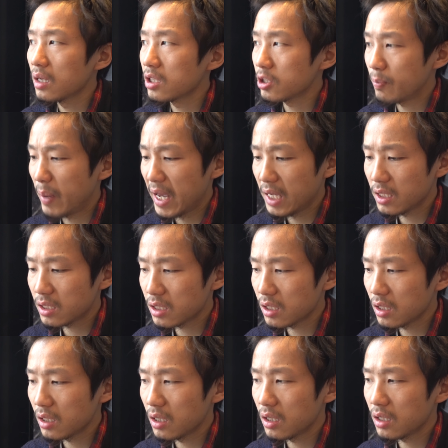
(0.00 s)
space
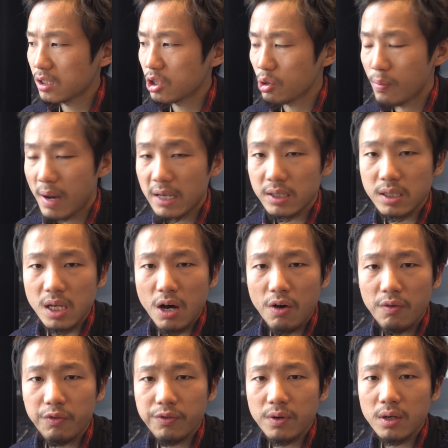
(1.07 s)
to
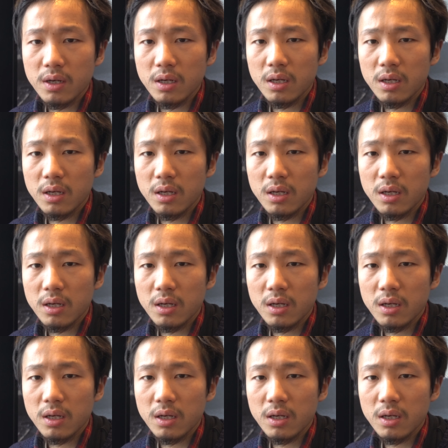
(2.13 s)
myself,